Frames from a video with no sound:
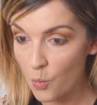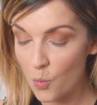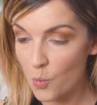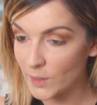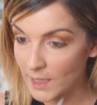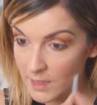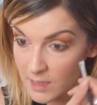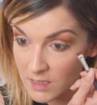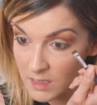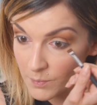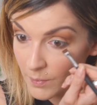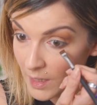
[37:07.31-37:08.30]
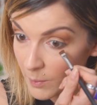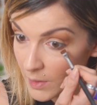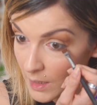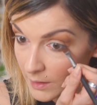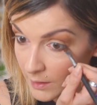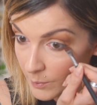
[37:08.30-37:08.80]
Woo, that is
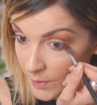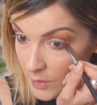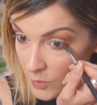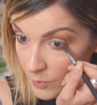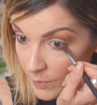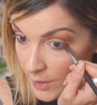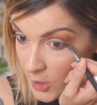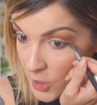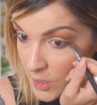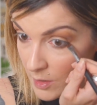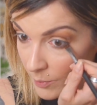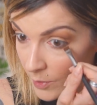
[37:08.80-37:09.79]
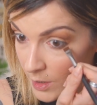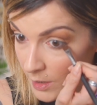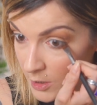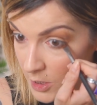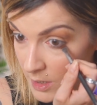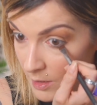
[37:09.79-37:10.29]
maybe a little bit too much. So I'm gonna
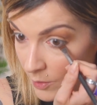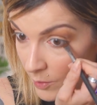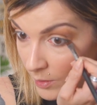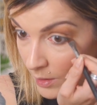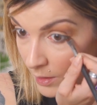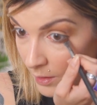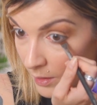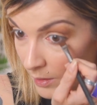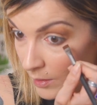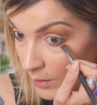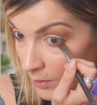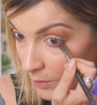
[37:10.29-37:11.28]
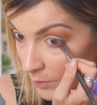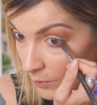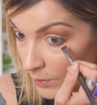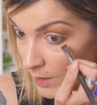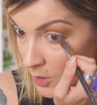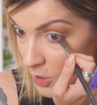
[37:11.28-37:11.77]
just go
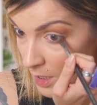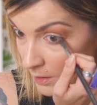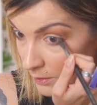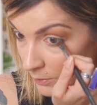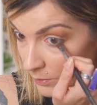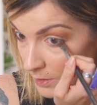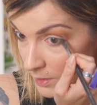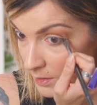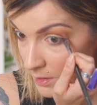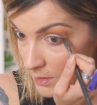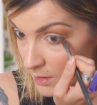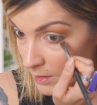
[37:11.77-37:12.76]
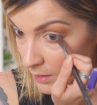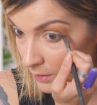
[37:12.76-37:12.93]
really gentle with this.